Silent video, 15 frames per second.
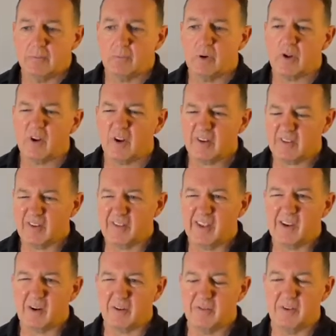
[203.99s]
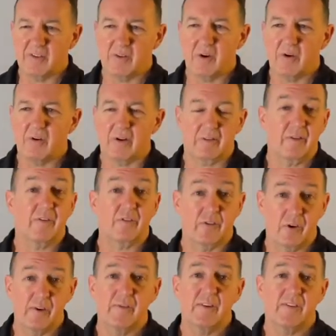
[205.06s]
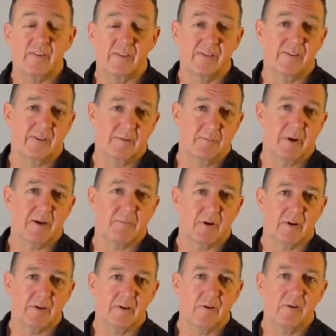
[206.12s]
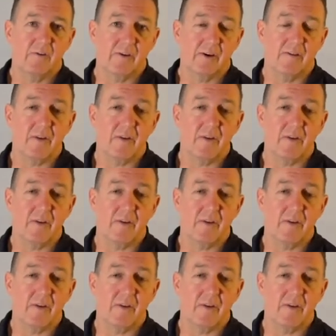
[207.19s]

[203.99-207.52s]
what I like to think of as kind of like the services that people are using.